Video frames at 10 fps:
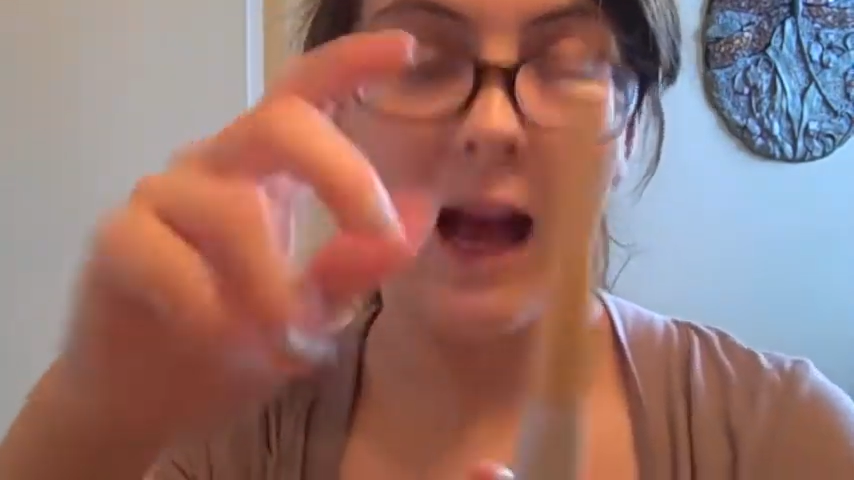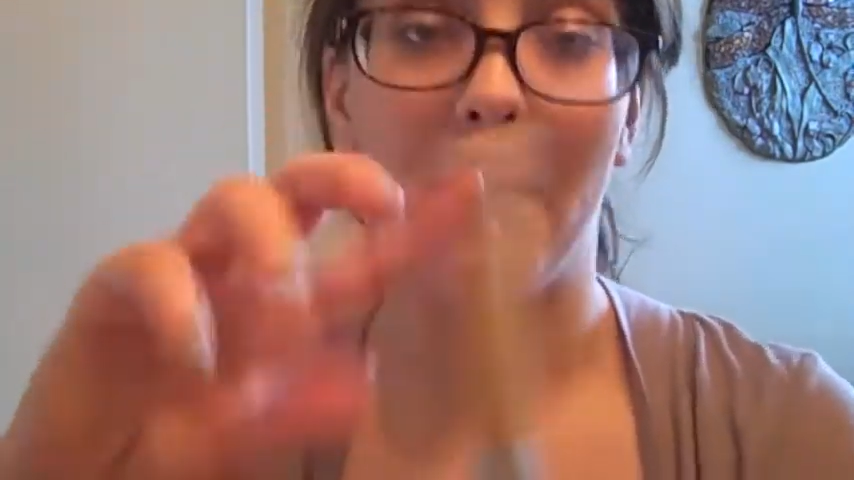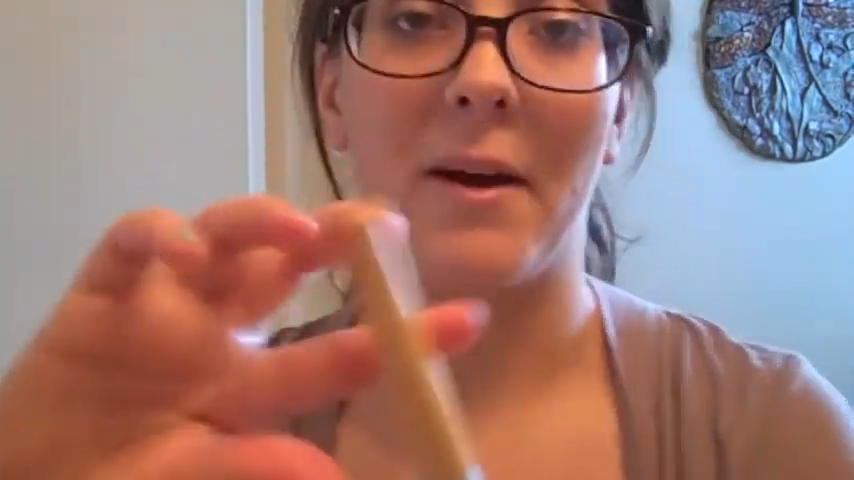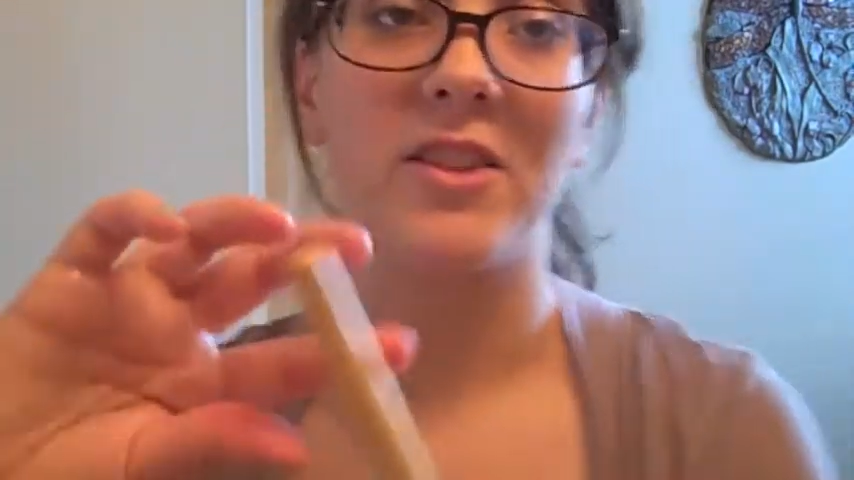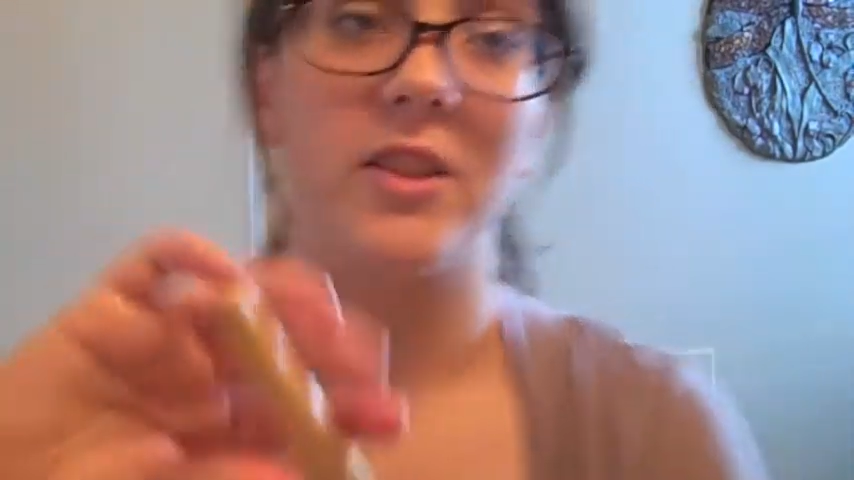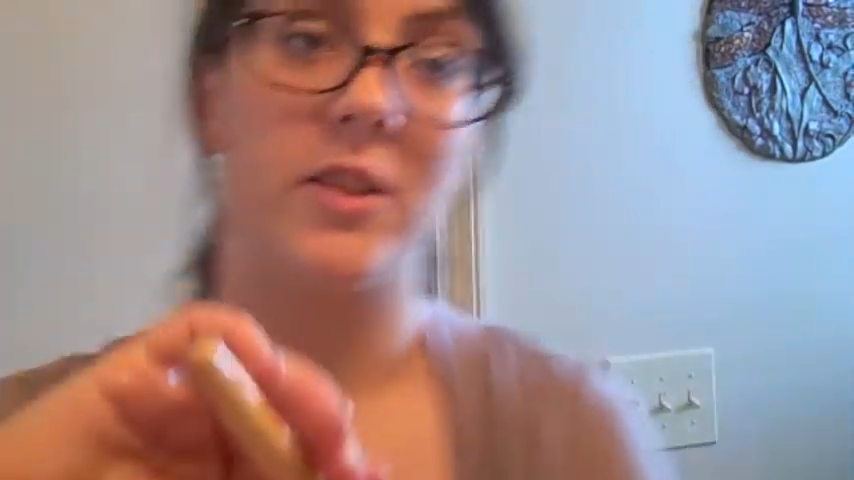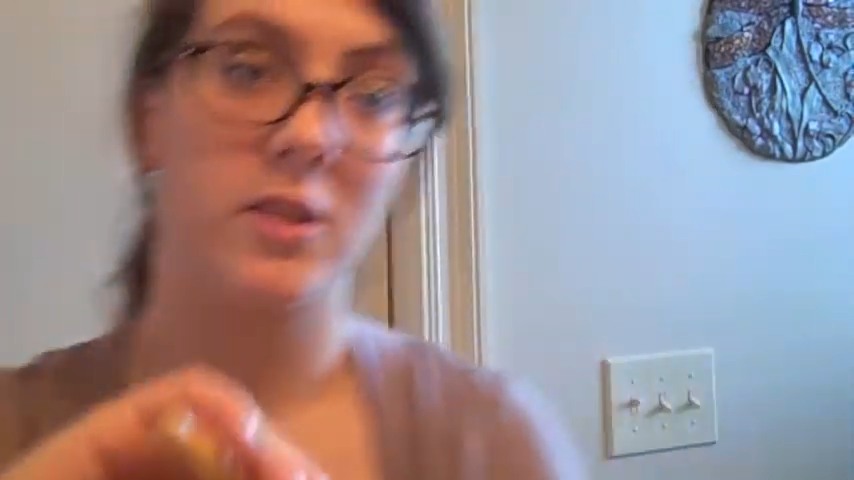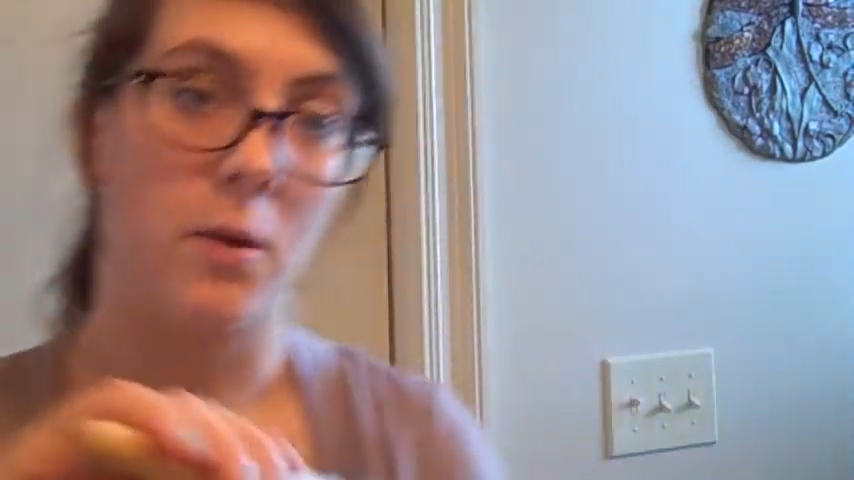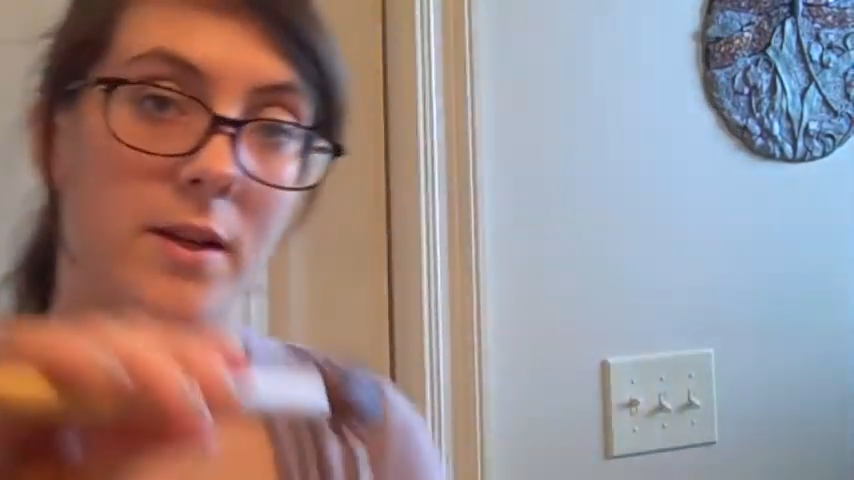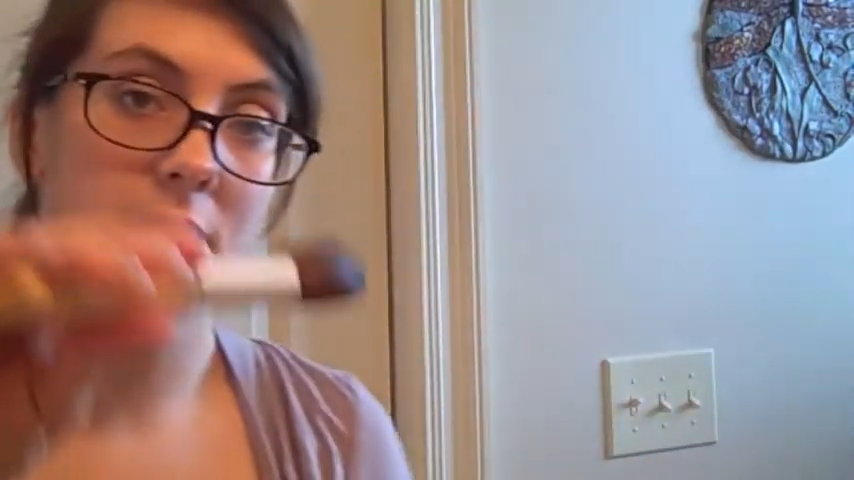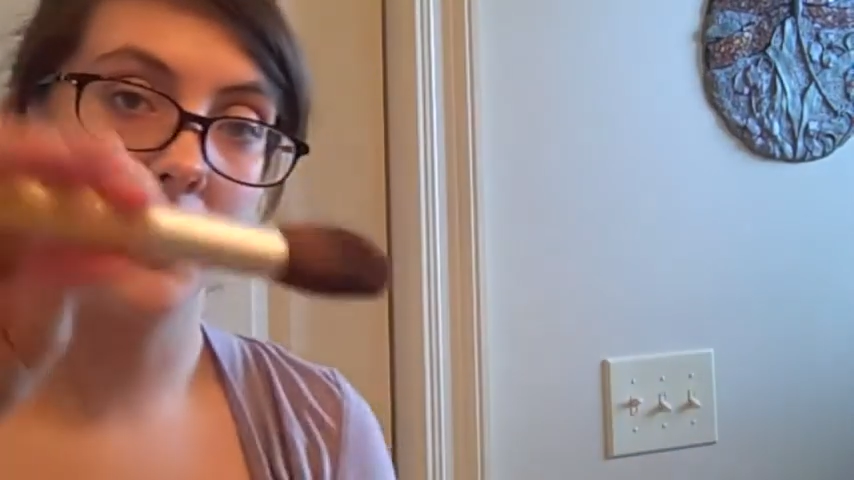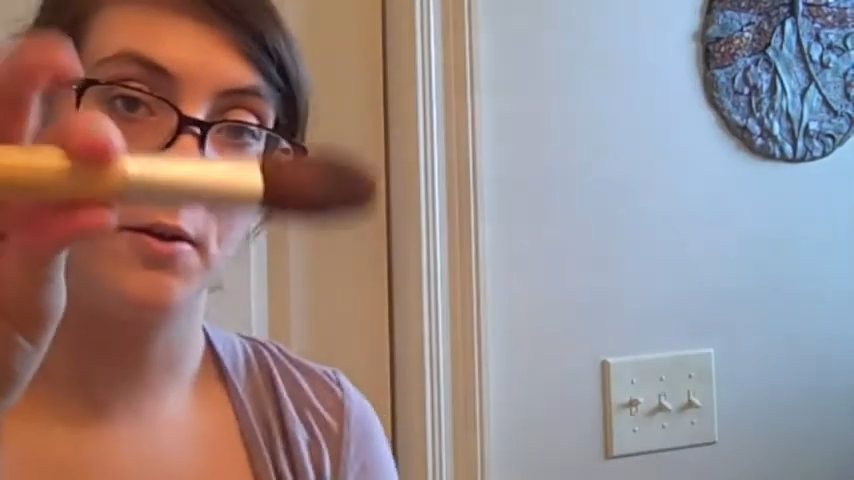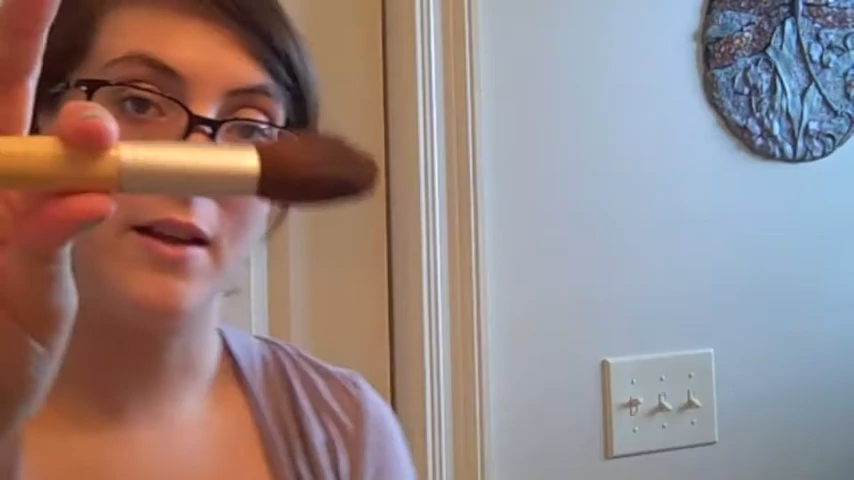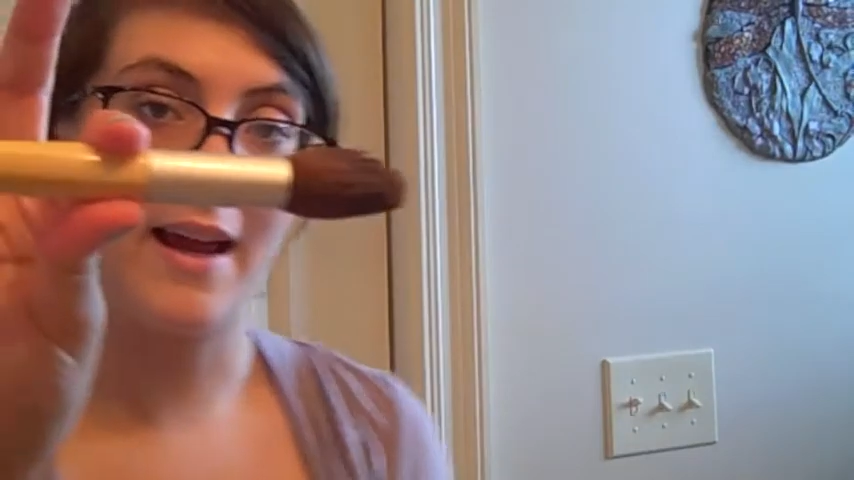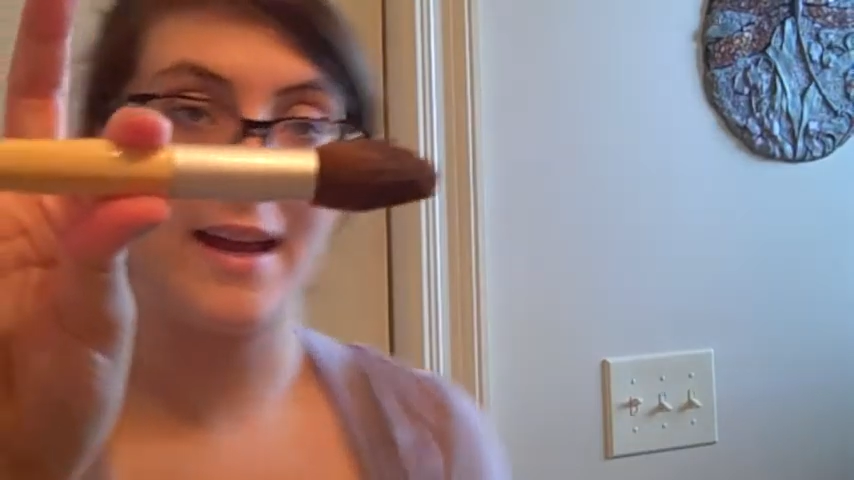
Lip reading: I'm actually just going to lay